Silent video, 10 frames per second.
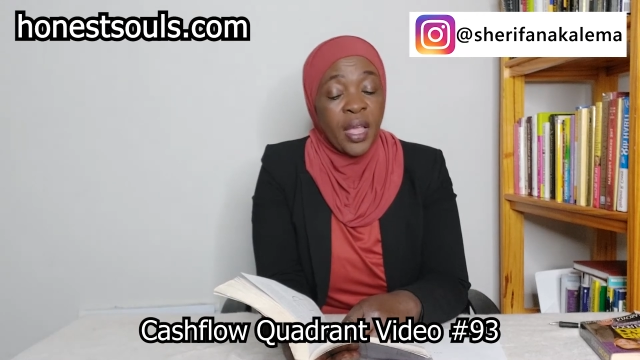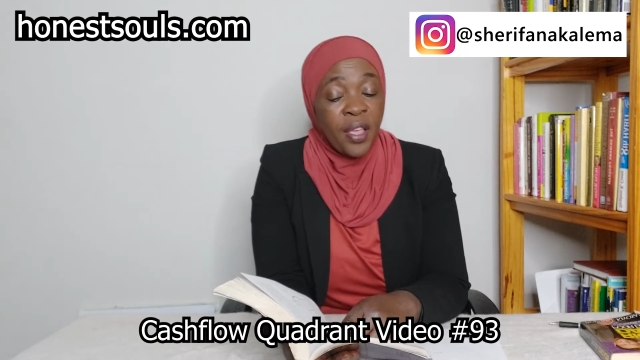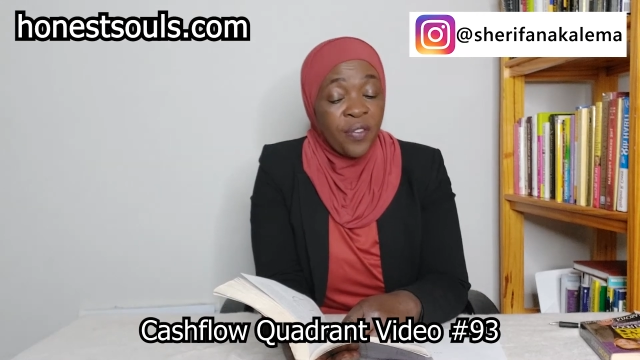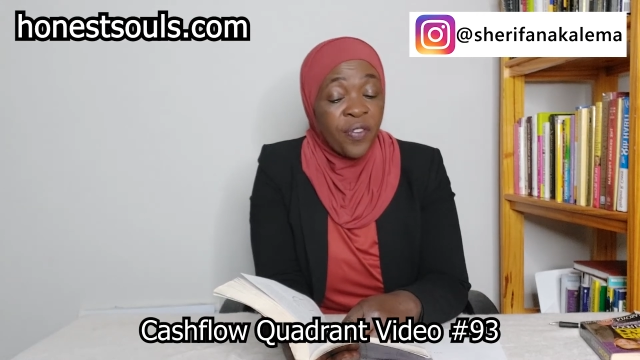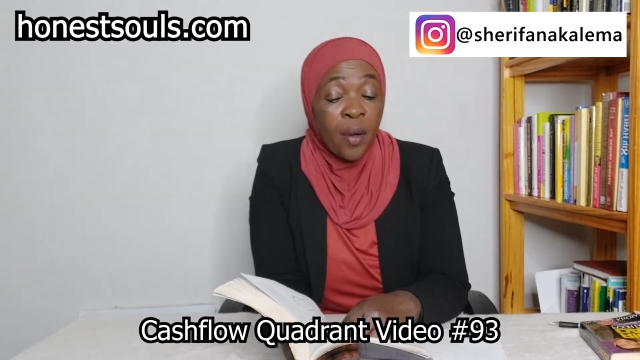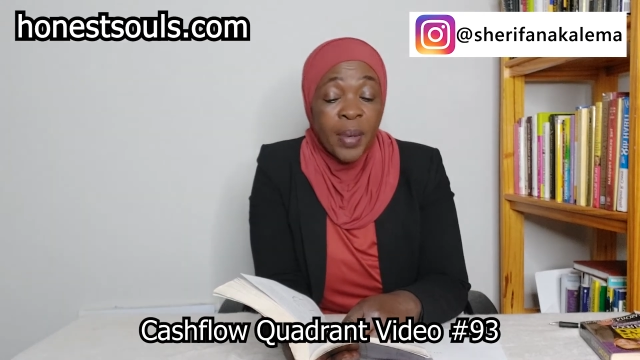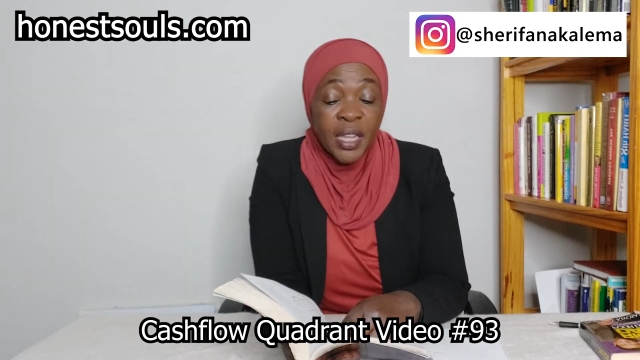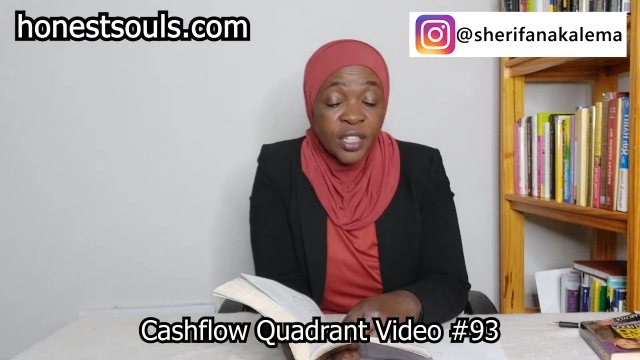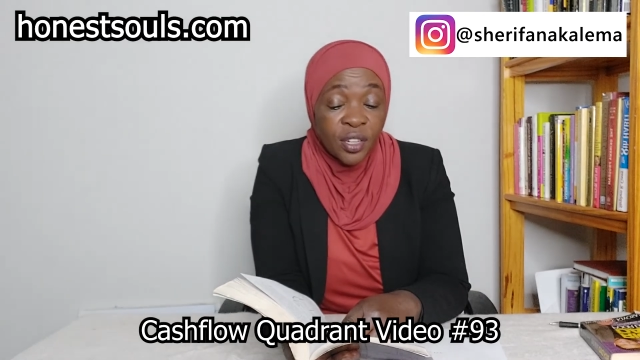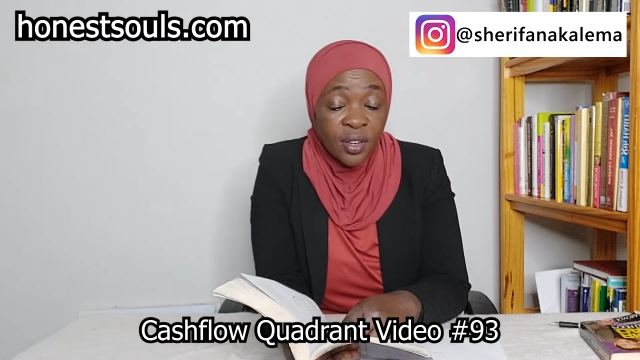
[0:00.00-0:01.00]

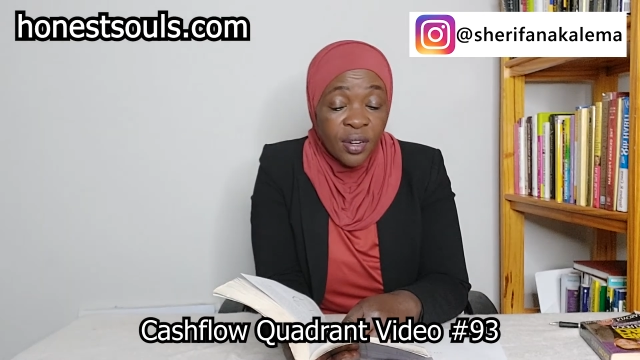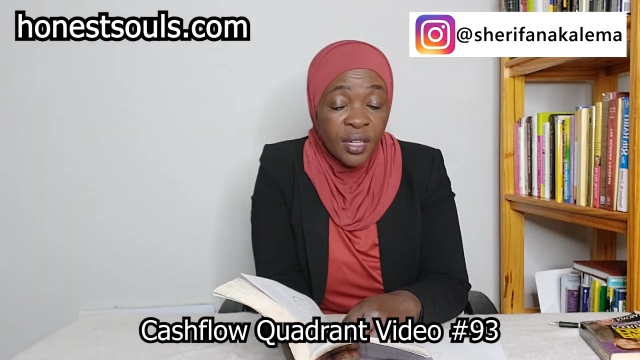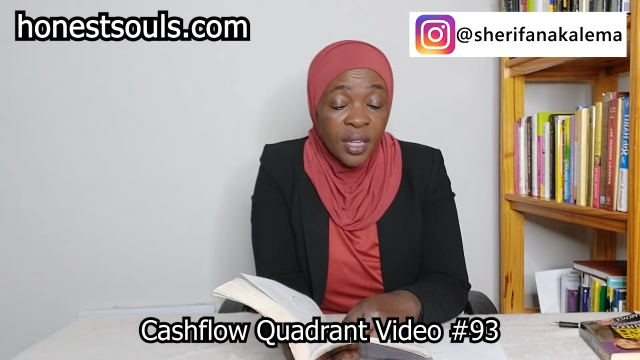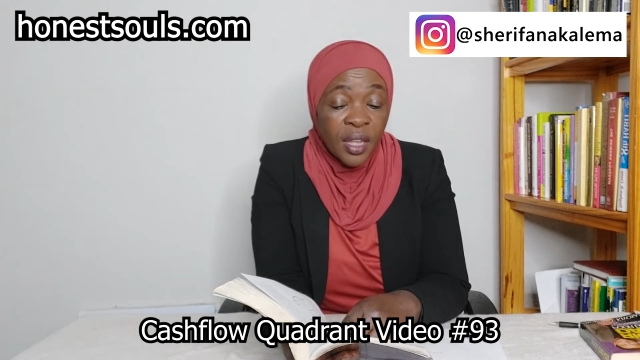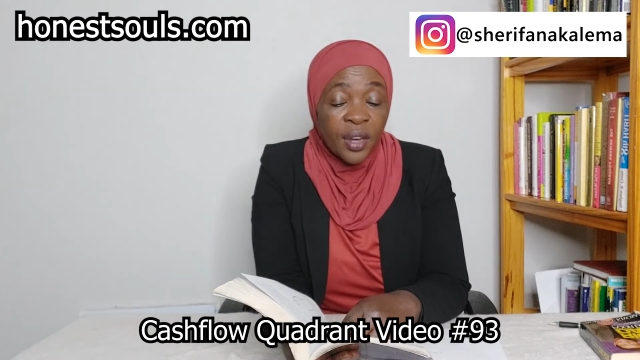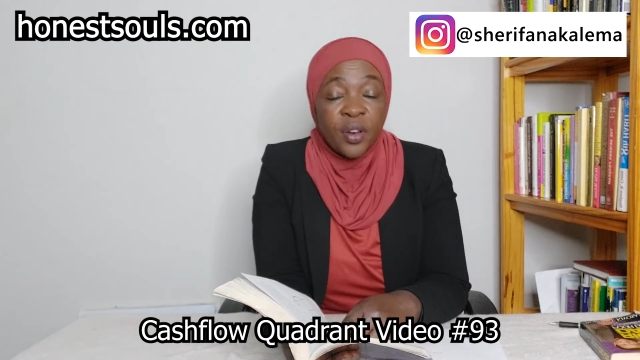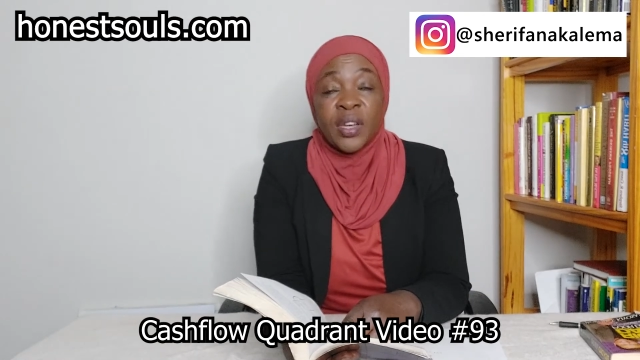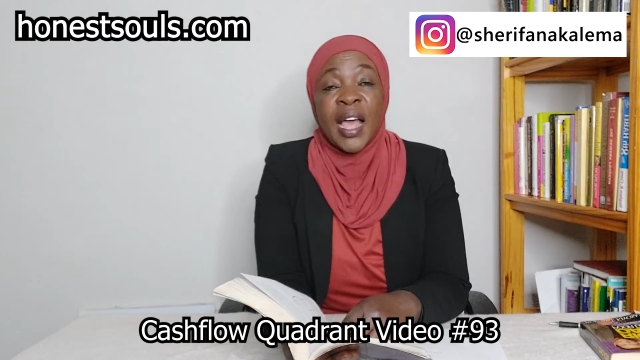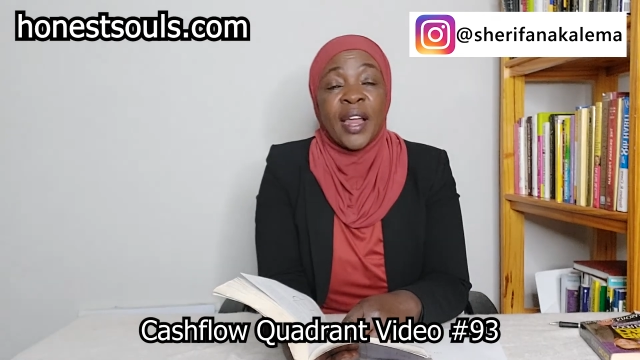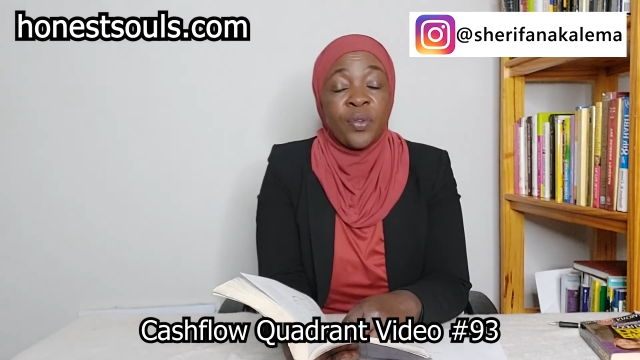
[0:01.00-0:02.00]
information, not
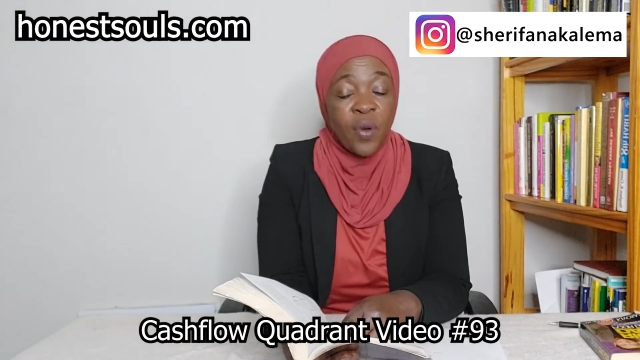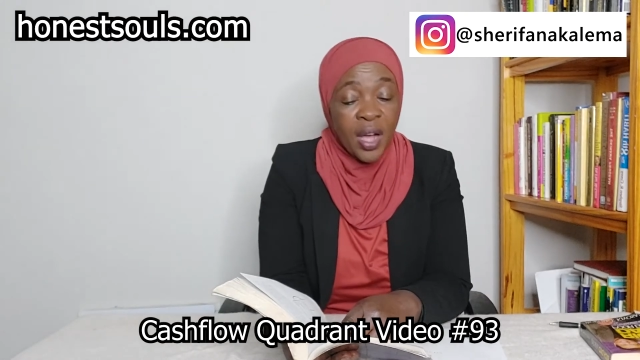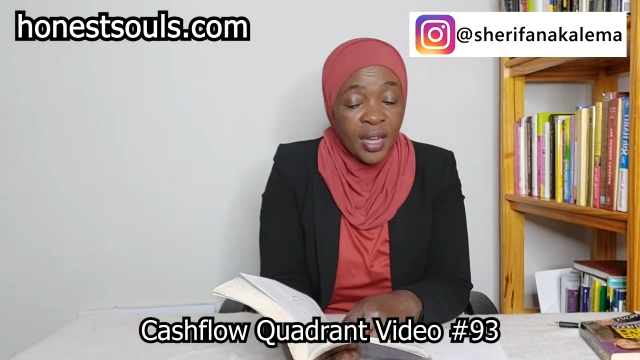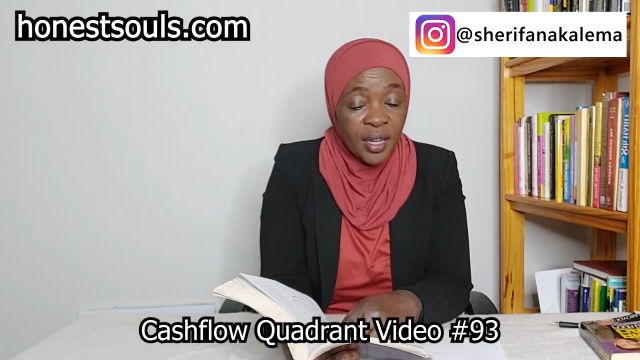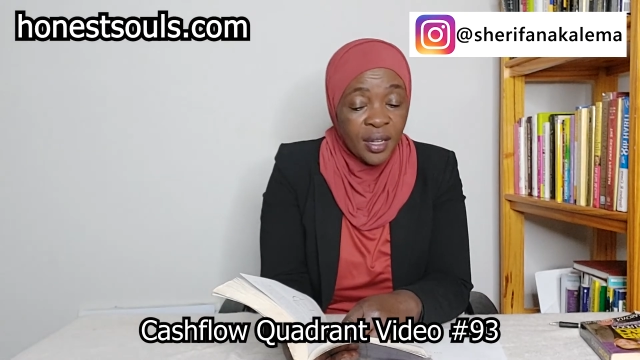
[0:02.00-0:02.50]
hard work.